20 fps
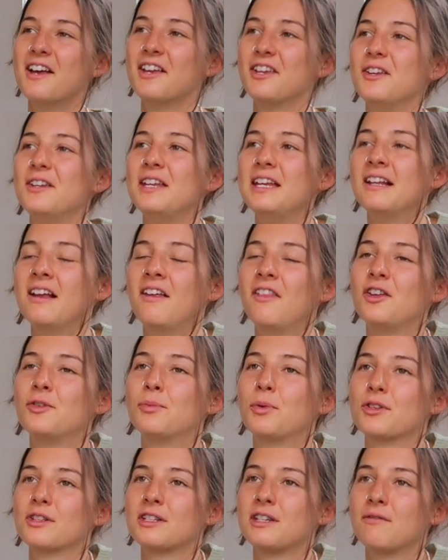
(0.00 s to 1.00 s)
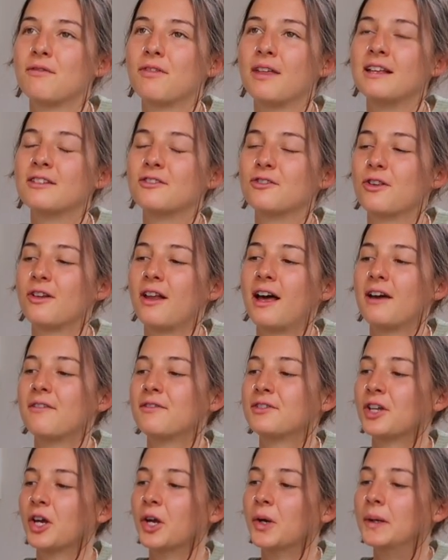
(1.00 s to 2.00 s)
You need like those positive things in your life.
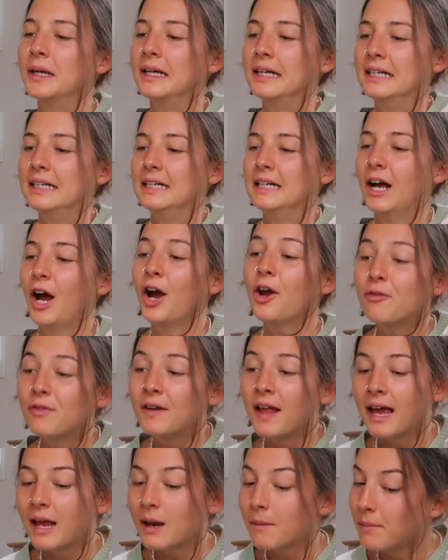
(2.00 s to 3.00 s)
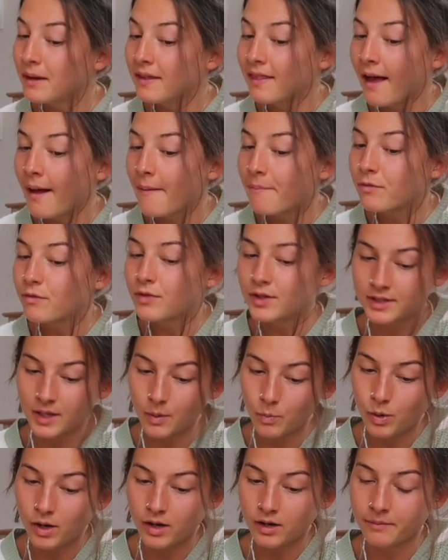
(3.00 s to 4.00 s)
So hopefully I can be that for
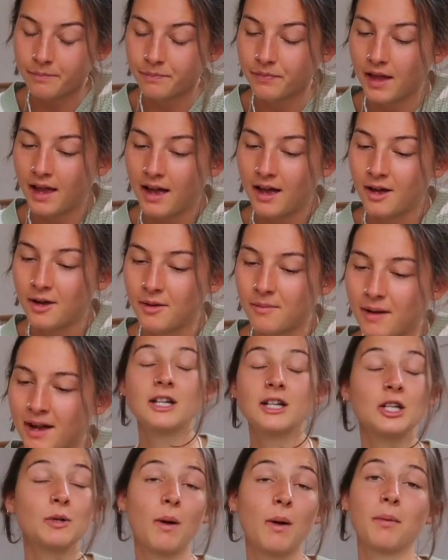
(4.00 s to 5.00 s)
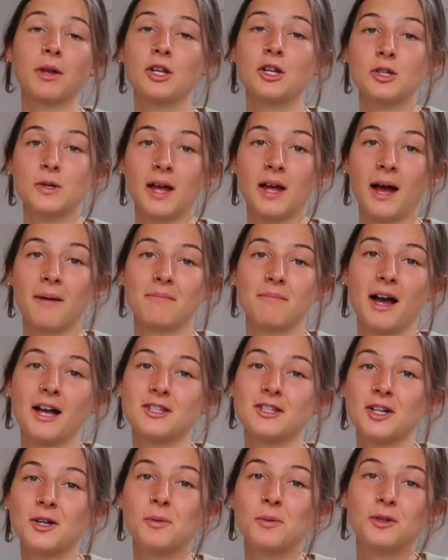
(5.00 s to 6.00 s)
someone. I don't know what I'm going to do yet. I
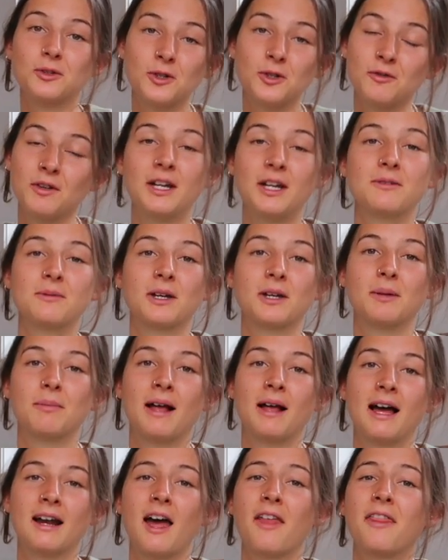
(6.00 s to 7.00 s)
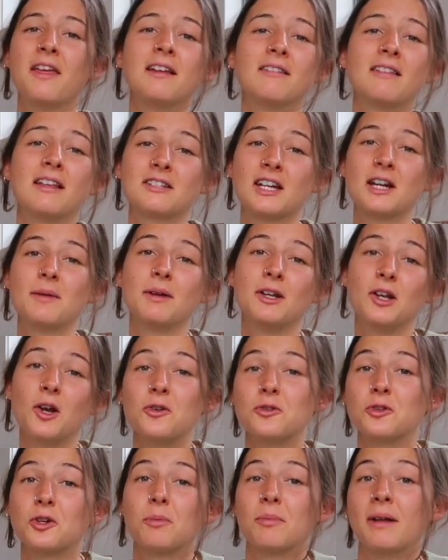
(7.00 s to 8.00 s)
don't know what sort of videos we're going to plan. I think there's going to be no
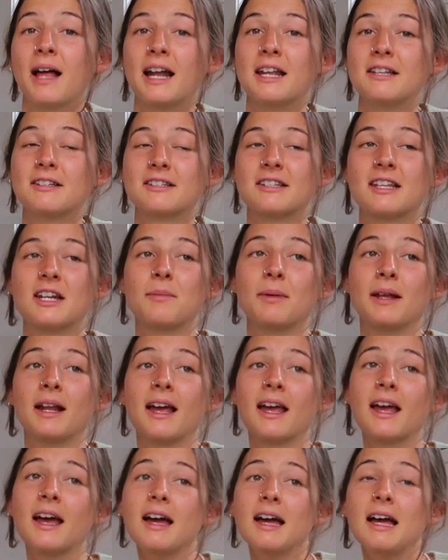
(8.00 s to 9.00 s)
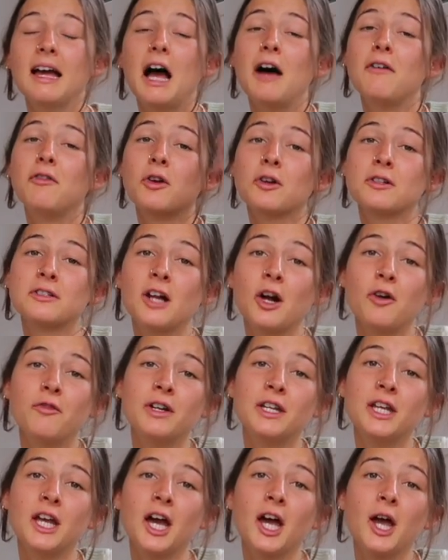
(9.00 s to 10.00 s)
sort of plan. It's going to be like a vlog style
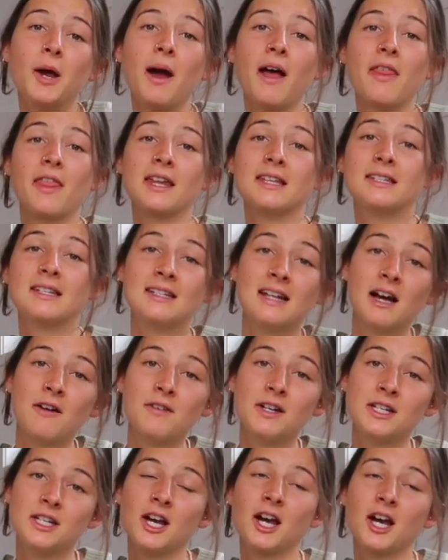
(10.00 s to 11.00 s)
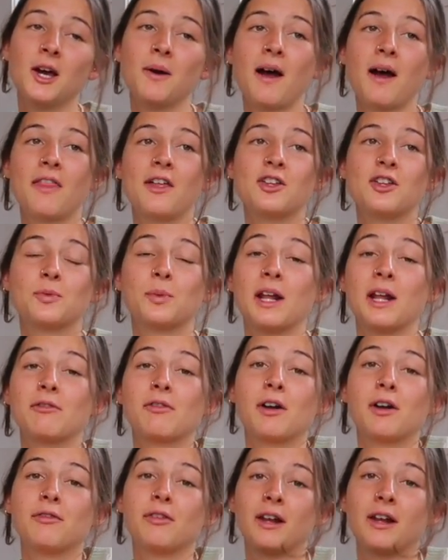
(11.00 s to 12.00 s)
video, and then a sit down video, and then just
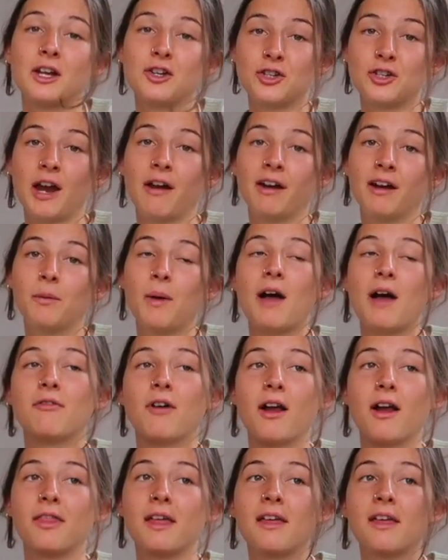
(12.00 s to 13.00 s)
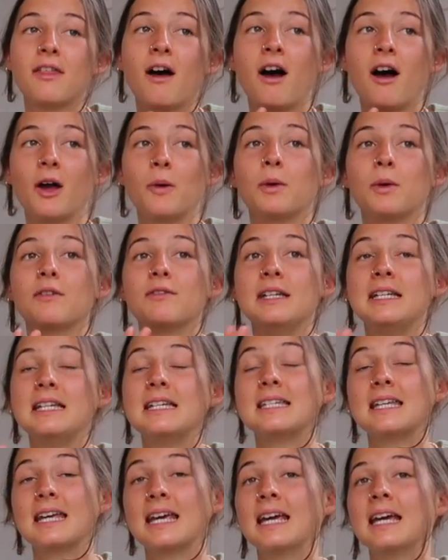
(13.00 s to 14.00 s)
whatever I feel like sharing, whatever I think that I would have
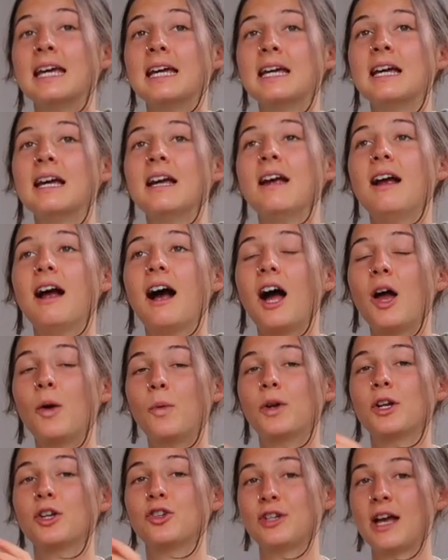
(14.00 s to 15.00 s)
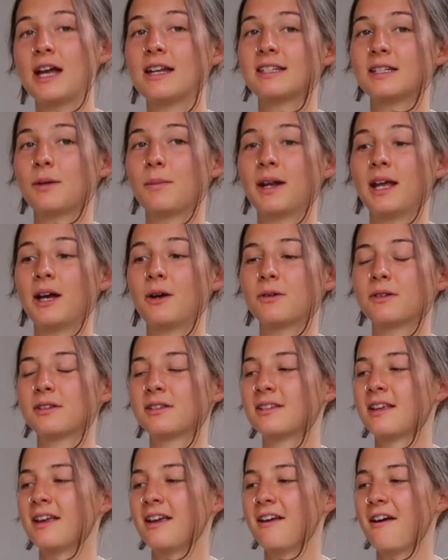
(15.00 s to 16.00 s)
needed to hear, I want to share to someone
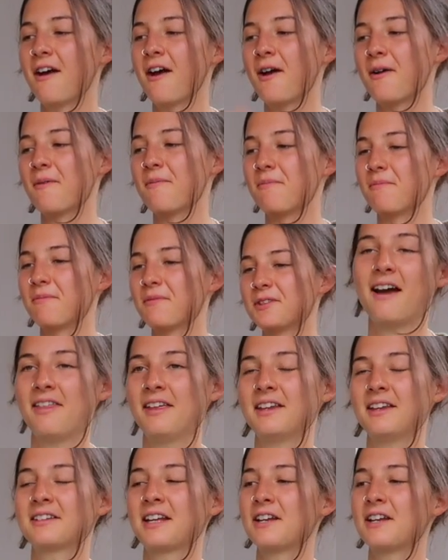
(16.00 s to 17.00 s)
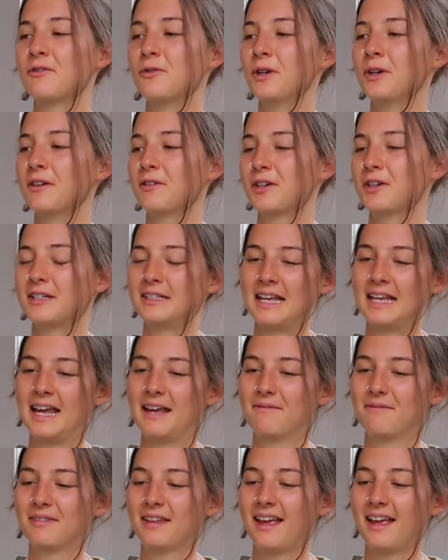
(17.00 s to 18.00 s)
else. I think that's kind of all I've got to
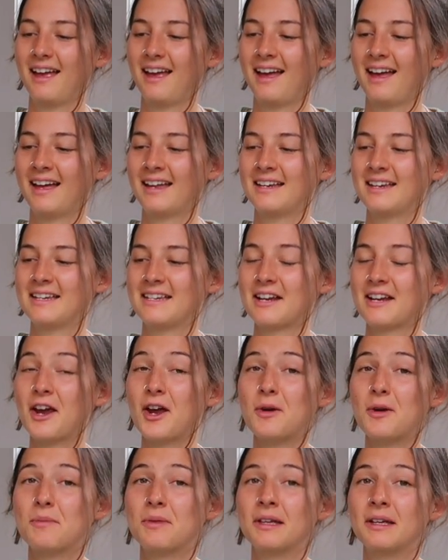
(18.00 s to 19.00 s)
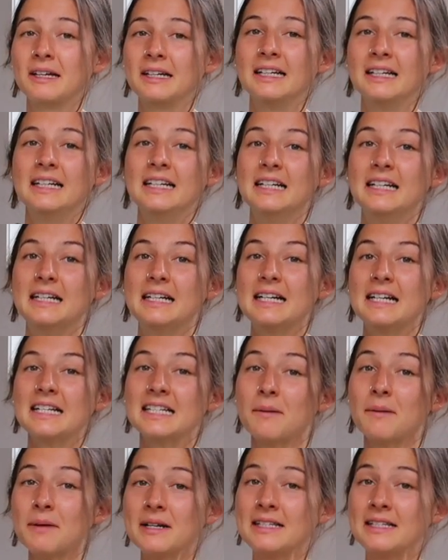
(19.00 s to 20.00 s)
say. And I hope that
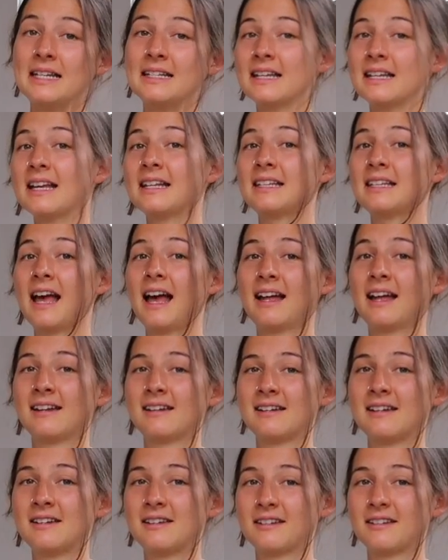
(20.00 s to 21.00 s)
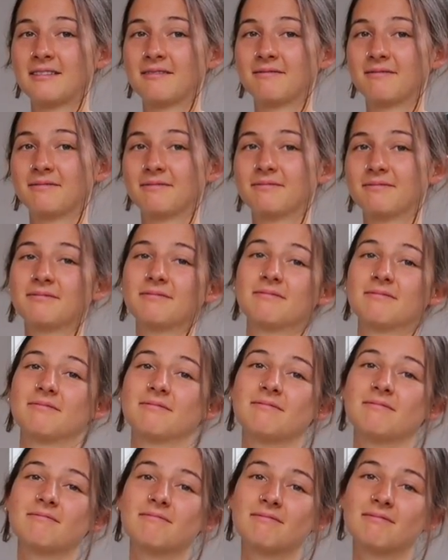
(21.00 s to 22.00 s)
someone sees this and
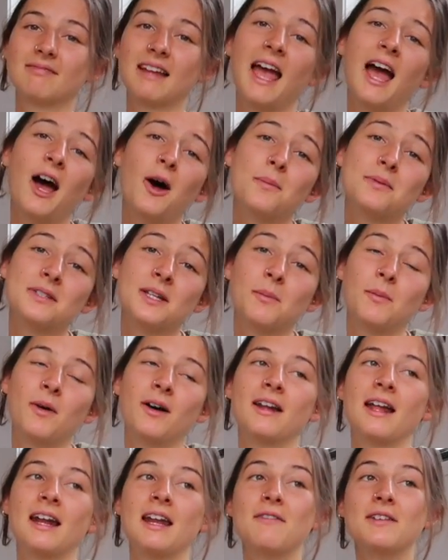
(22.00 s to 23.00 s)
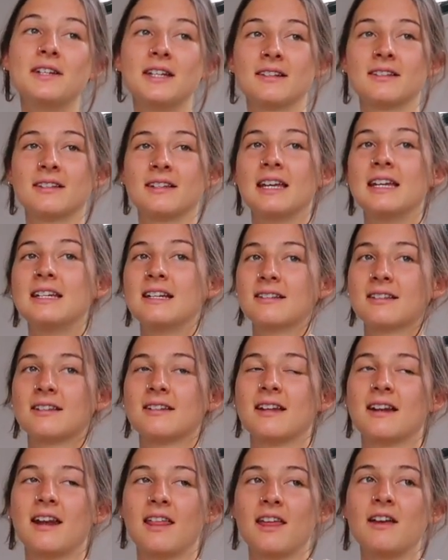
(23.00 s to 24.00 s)
it helps someone, and if it doesn't, it
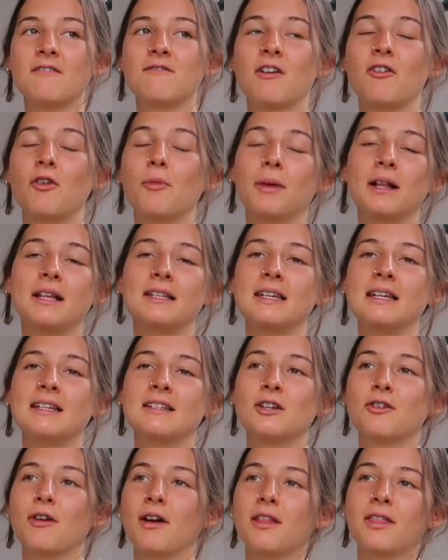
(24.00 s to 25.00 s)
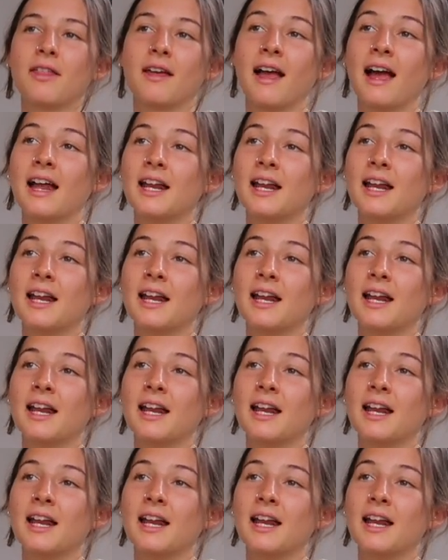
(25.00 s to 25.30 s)
doesn't. And I think vulnerability is a great thing